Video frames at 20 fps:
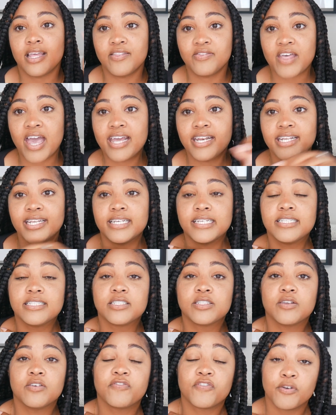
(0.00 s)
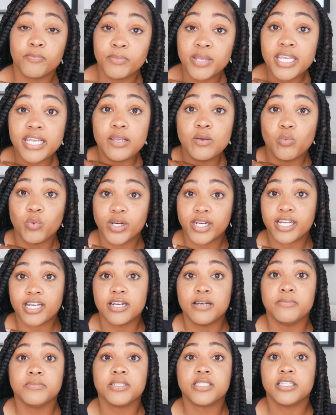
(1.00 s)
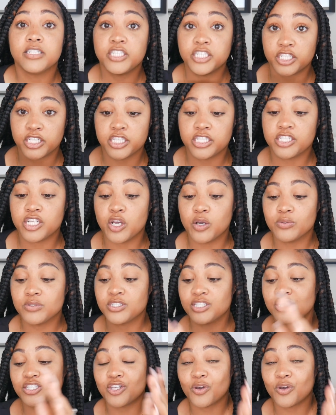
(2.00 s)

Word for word: And that is for me when it comes to GoodNotes.